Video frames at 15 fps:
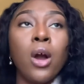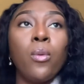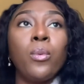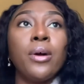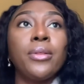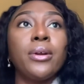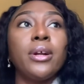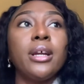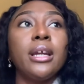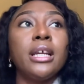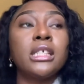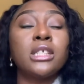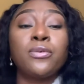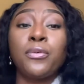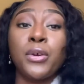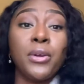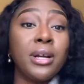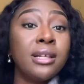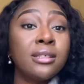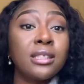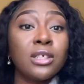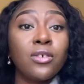whether it is for your
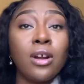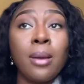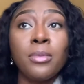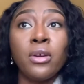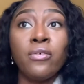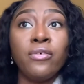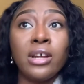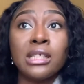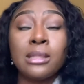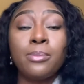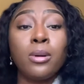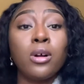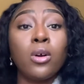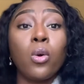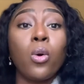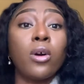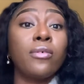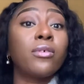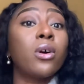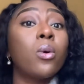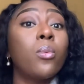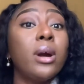Instagram, your Facebook, or
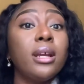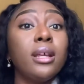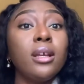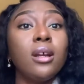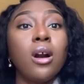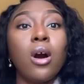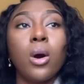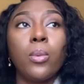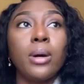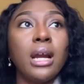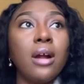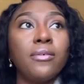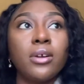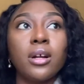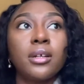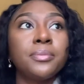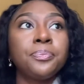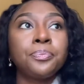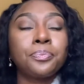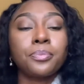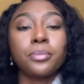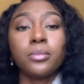for a wedding, or whatever
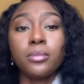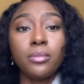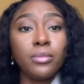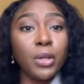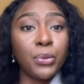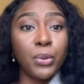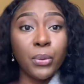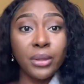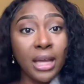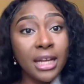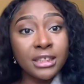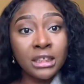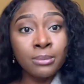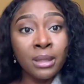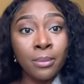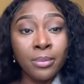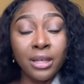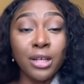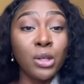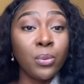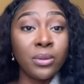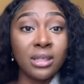the occasion may be,
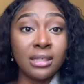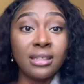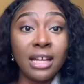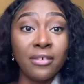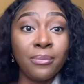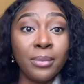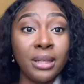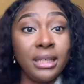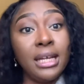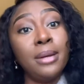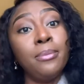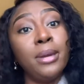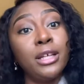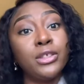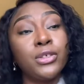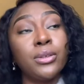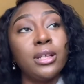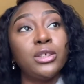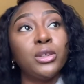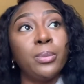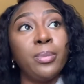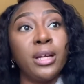and you want to save money and make sure
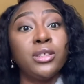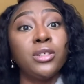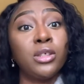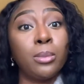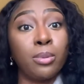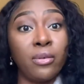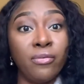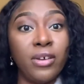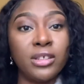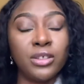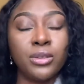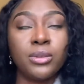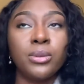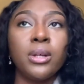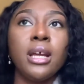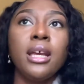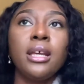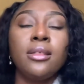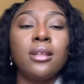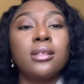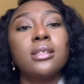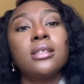that your pictures are professional,
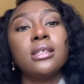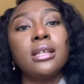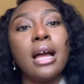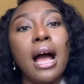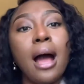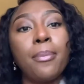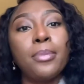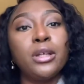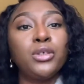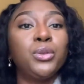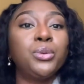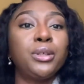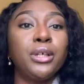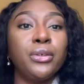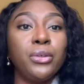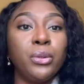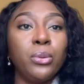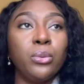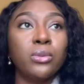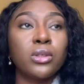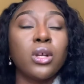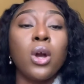this is an app that you can
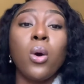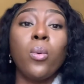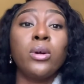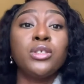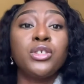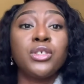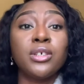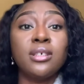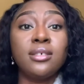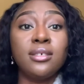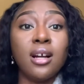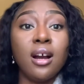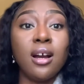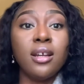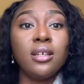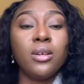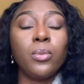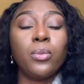use. Once you're done,